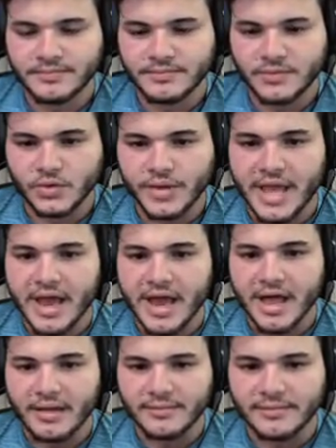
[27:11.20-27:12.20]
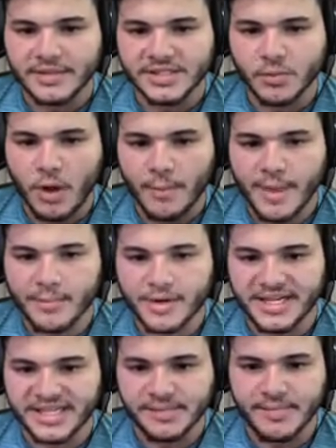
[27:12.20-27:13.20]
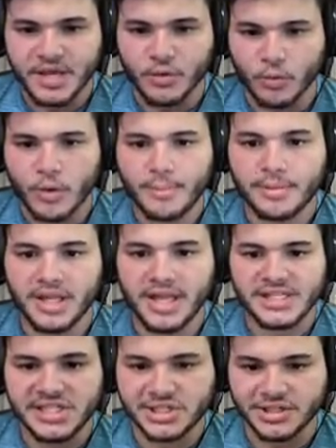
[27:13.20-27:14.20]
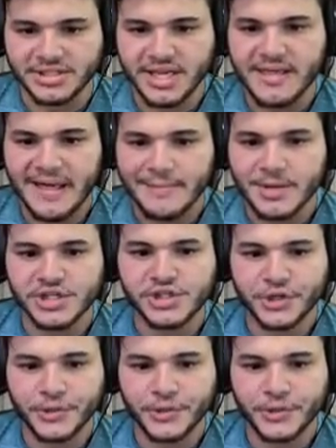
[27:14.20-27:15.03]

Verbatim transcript: Oh yeah, this wallpaper needs to be replaced, I'll tell you that much.